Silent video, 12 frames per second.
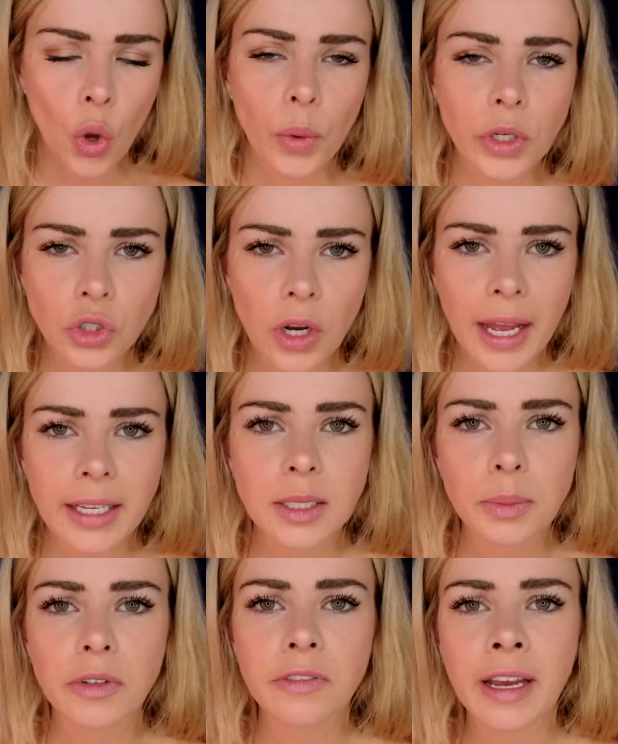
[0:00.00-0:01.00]
we try to
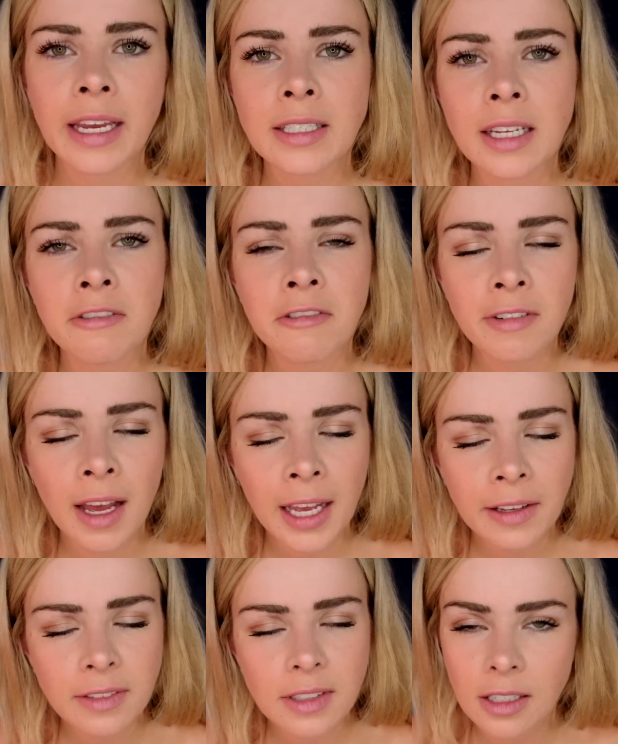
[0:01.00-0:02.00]
provide
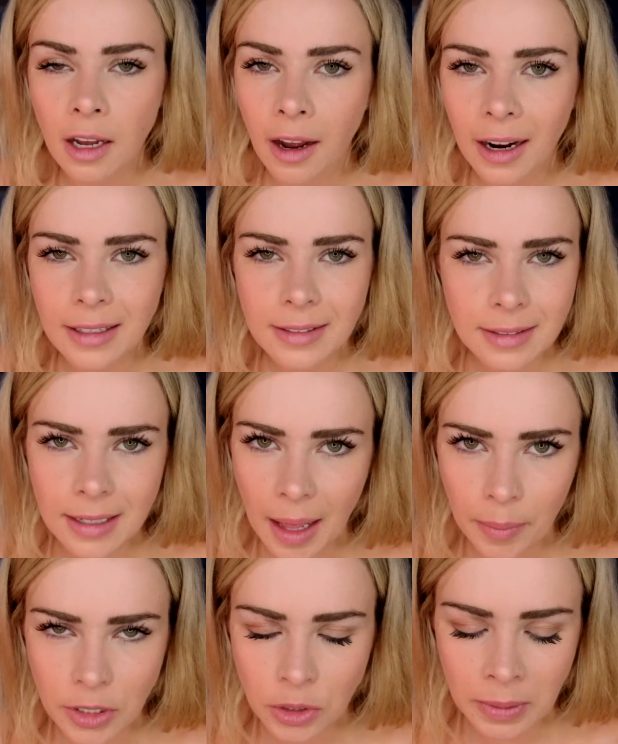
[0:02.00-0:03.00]
a 5-star
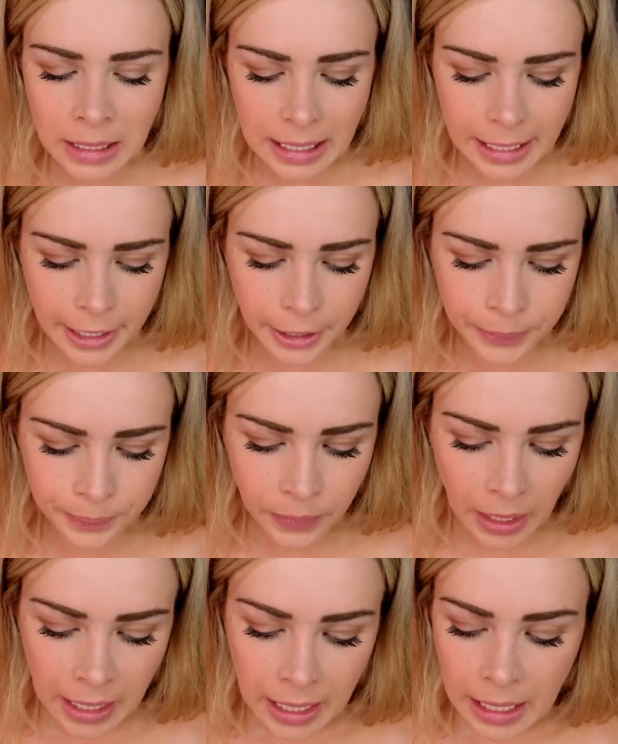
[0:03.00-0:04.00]
establishment here.
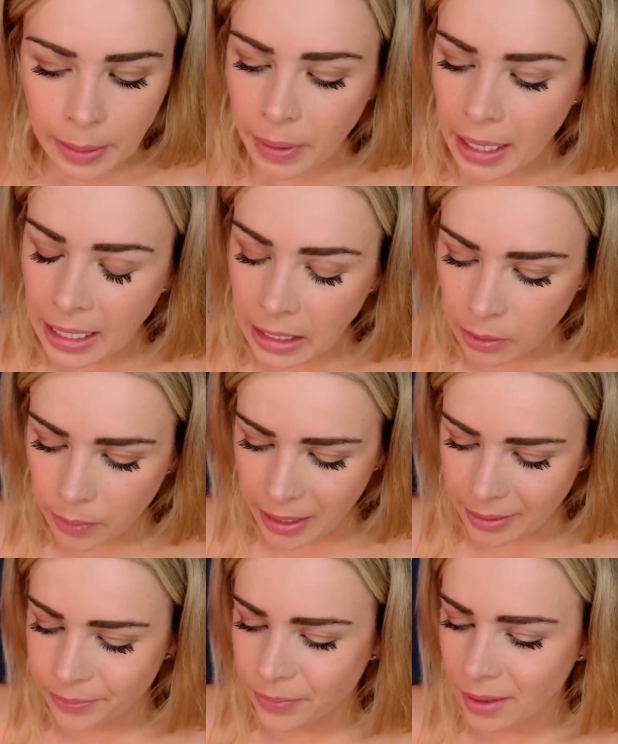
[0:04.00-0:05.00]
But anyway,